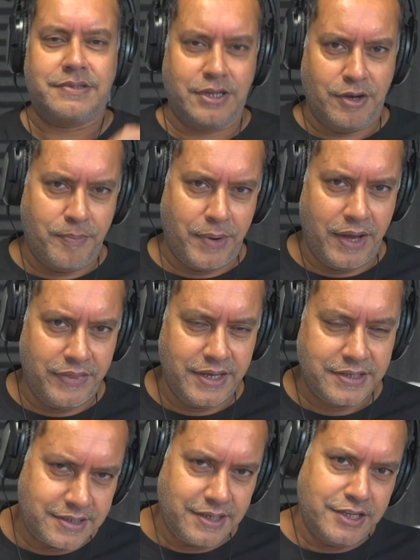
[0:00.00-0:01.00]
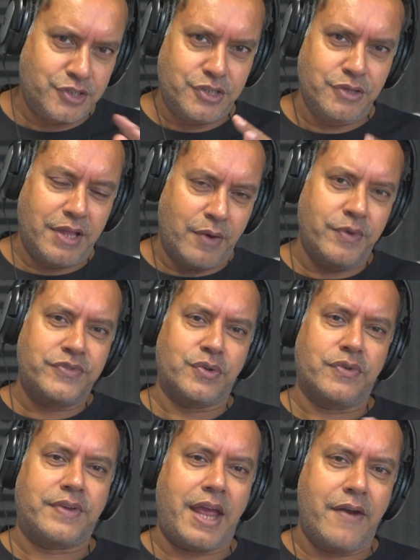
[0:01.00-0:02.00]
go and buy this and let's do that. And we've
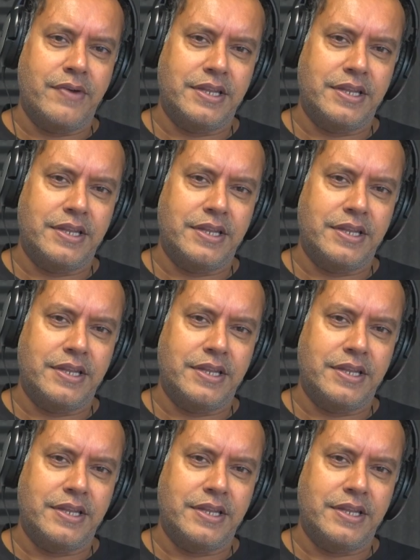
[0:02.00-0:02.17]
sort of carried